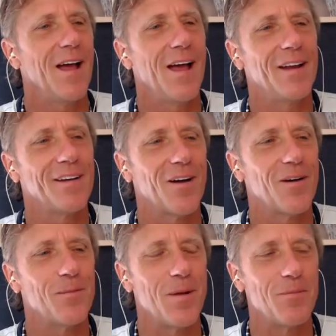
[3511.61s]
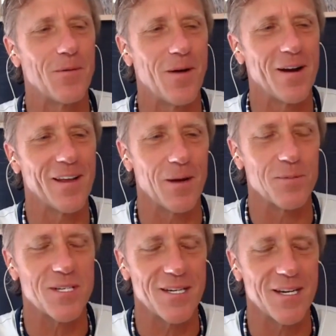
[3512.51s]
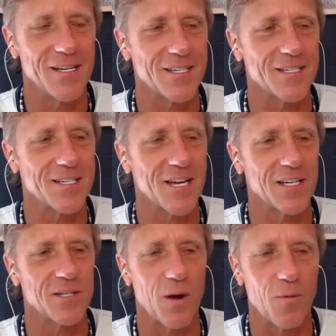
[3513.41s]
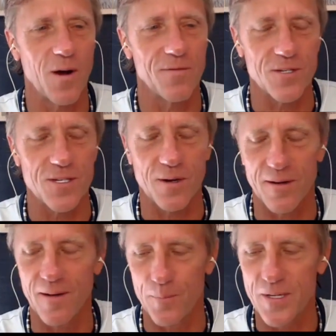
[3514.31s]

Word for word: And I remember running upstairs and saying to my wife, who's a,